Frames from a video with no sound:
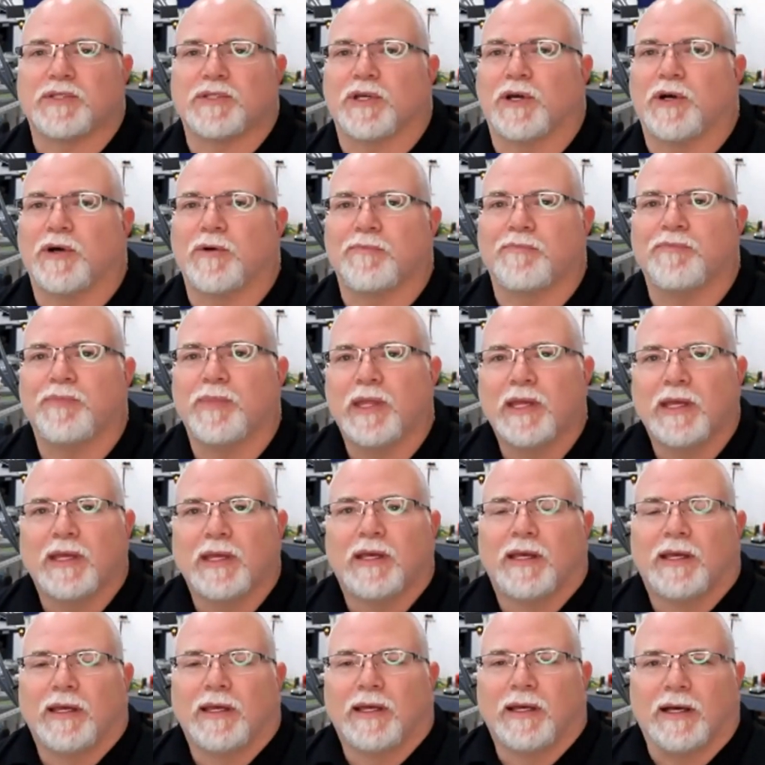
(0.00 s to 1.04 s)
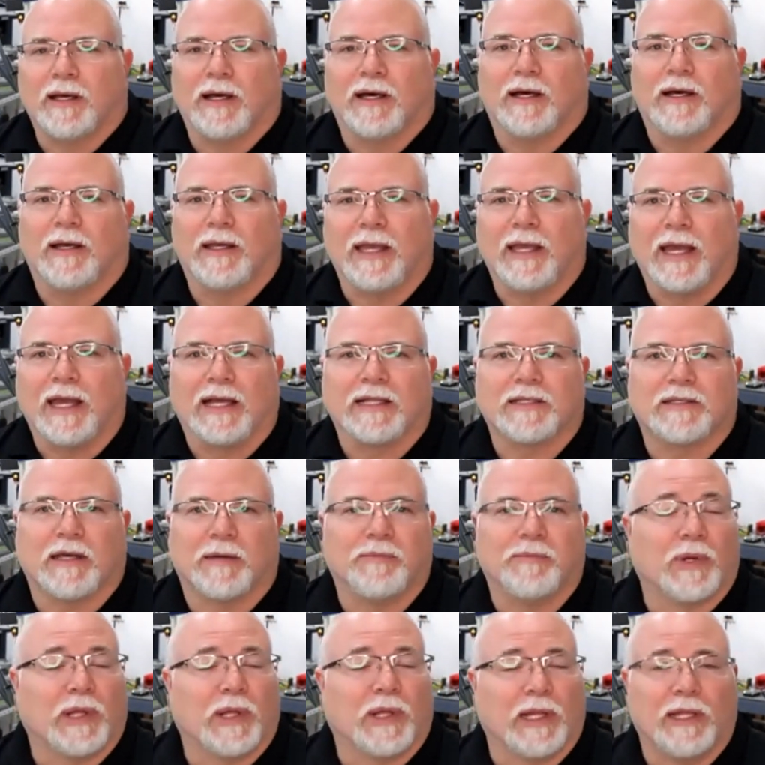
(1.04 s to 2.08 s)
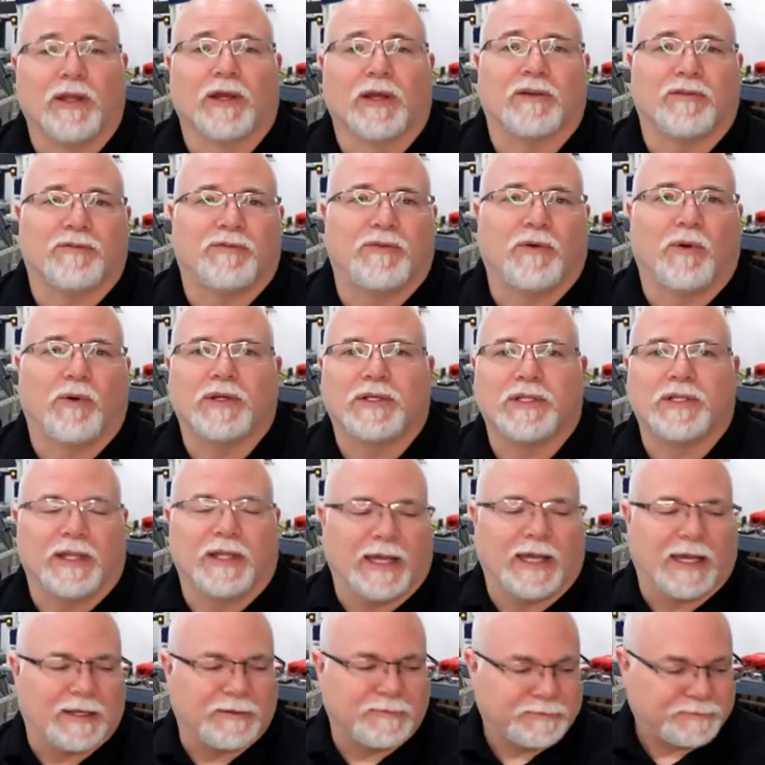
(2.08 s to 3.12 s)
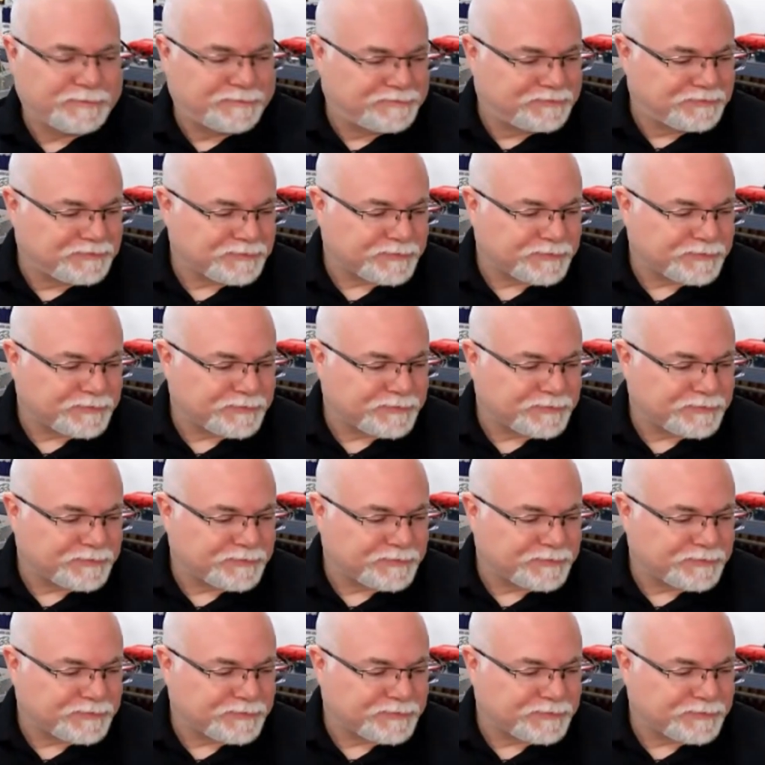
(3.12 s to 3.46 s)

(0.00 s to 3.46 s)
So, uh, yeah, I'm really looking forward to that.